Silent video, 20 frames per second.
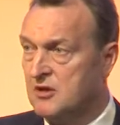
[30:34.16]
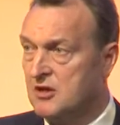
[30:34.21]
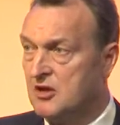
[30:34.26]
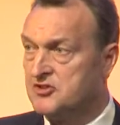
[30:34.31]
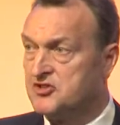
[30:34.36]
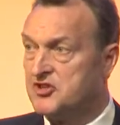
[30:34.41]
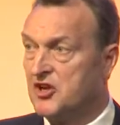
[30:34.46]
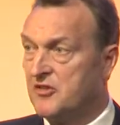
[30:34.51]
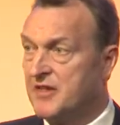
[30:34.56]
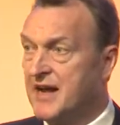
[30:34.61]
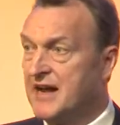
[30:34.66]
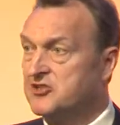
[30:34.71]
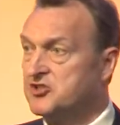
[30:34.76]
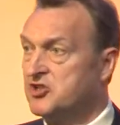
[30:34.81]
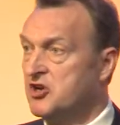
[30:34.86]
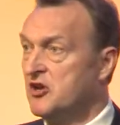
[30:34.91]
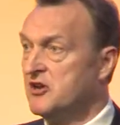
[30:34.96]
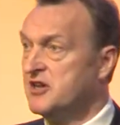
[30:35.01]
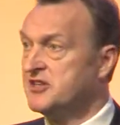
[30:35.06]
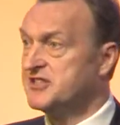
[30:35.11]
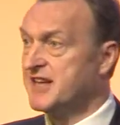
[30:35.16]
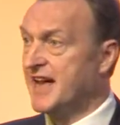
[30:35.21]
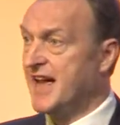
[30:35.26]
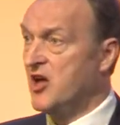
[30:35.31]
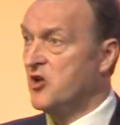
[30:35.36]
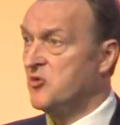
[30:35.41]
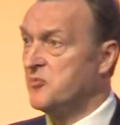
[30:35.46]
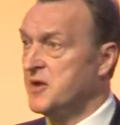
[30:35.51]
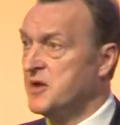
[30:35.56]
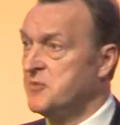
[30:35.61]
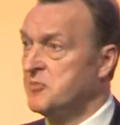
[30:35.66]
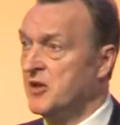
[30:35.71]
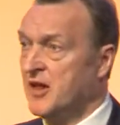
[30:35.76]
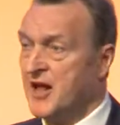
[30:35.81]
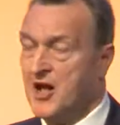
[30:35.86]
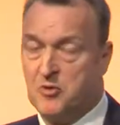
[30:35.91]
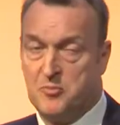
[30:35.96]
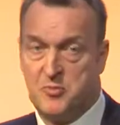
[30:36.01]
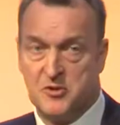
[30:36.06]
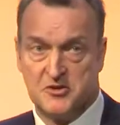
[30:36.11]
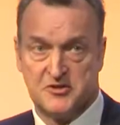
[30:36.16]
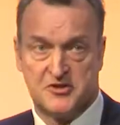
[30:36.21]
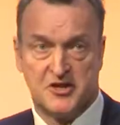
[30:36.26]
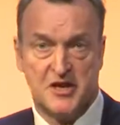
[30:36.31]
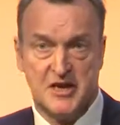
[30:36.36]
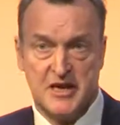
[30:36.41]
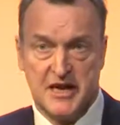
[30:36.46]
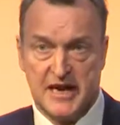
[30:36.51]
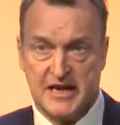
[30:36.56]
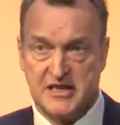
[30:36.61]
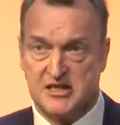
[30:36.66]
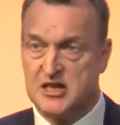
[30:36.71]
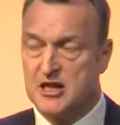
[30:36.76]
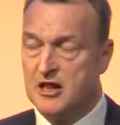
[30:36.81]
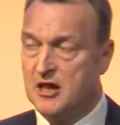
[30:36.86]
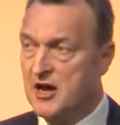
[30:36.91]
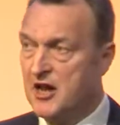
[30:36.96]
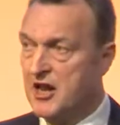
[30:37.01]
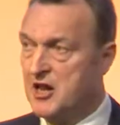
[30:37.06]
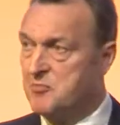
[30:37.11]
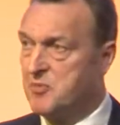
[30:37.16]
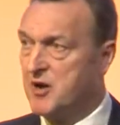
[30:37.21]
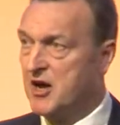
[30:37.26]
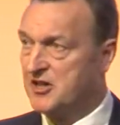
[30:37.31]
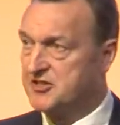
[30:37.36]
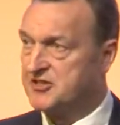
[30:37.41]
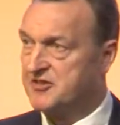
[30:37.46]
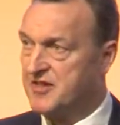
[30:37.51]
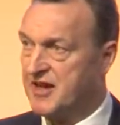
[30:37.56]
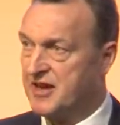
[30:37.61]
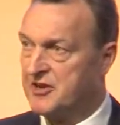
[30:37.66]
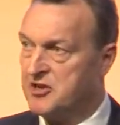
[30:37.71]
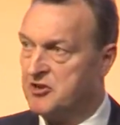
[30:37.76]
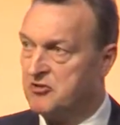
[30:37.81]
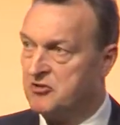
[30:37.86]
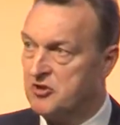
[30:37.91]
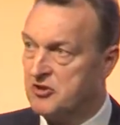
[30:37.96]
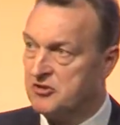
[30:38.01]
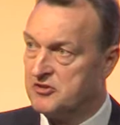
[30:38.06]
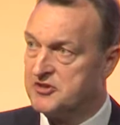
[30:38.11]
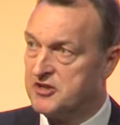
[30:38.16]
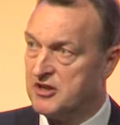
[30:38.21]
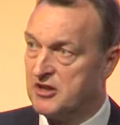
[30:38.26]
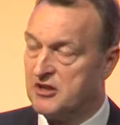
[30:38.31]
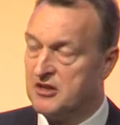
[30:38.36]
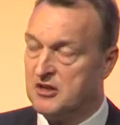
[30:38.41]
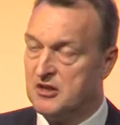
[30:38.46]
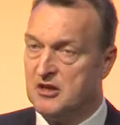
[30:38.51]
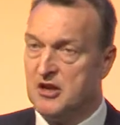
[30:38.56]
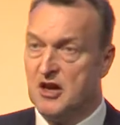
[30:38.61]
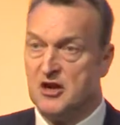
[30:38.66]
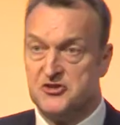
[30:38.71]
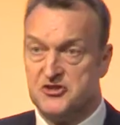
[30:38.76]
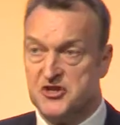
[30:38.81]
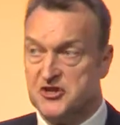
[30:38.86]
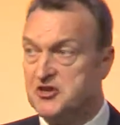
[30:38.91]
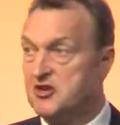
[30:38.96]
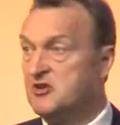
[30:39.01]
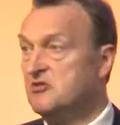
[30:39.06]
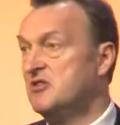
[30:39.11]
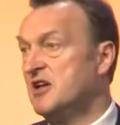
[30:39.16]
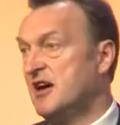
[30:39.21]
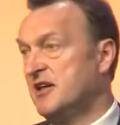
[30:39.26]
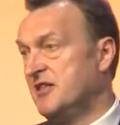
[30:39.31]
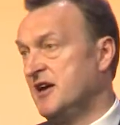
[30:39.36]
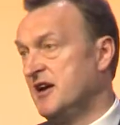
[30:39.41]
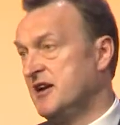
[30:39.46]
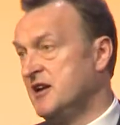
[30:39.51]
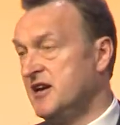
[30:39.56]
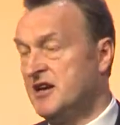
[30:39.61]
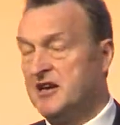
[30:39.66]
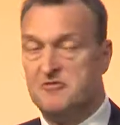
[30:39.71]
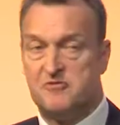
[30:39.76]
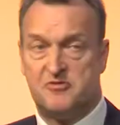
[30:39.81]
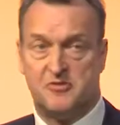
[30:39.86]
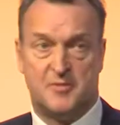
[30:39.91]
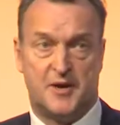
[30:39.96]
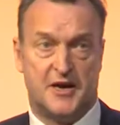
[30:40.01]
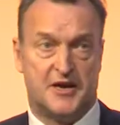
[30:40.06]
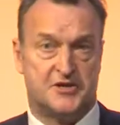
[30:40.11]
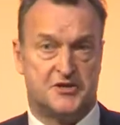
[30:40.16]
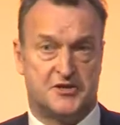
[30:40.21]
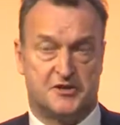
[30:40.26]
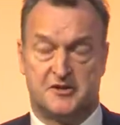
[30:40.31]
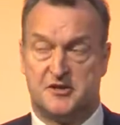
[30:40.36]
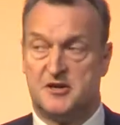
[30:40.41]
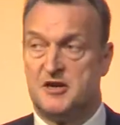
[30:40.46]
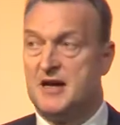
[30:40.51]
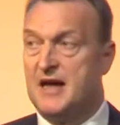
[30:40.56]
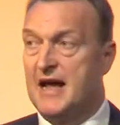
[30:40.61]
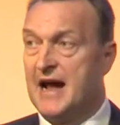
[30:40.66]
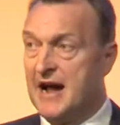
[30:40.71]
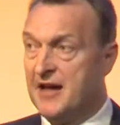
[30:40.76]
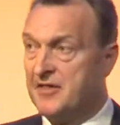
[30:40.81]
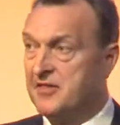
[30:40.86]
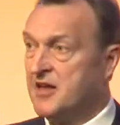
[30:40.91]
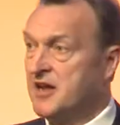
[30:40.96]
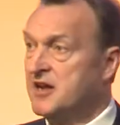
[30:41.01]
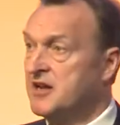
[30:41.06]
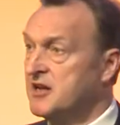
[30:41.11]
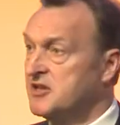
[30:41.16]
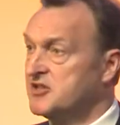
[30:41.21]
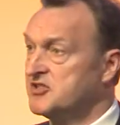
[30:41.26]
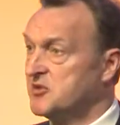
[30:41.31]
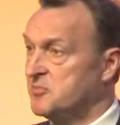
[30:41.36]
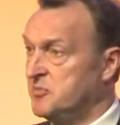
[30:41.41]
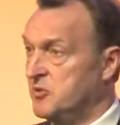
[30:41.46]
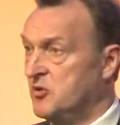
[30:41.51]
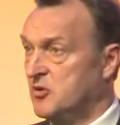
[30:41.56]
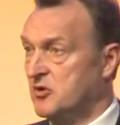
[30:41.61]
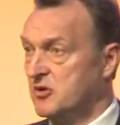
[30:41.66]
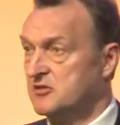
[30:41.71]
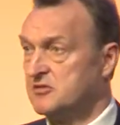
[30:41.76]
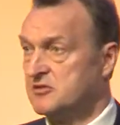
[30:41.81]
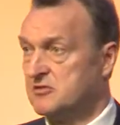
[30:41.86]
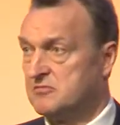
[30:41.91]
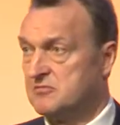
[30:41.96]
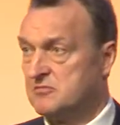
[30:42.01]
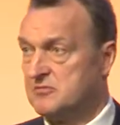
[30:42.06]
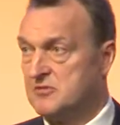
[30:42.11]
And so that journey to help people help us is clearly part of that new culture. And to do that, they need information and they need support.